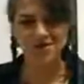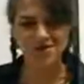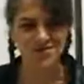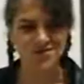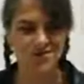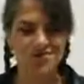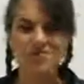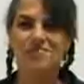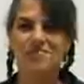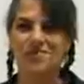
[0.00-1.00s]
art shop
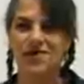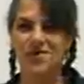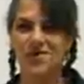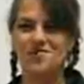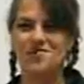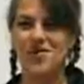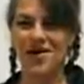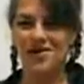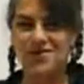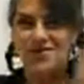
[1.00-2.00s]
and got a
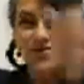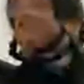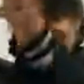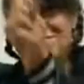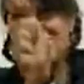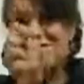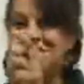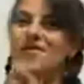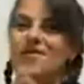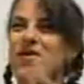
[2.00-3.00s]
book out, look, pulled the book
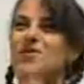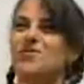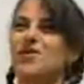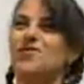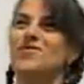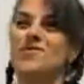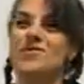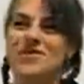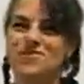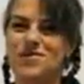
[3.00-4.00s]
out, the only one on
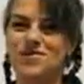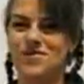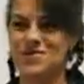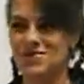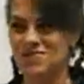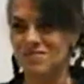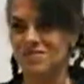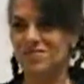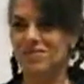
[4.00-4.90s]
German Expressionism.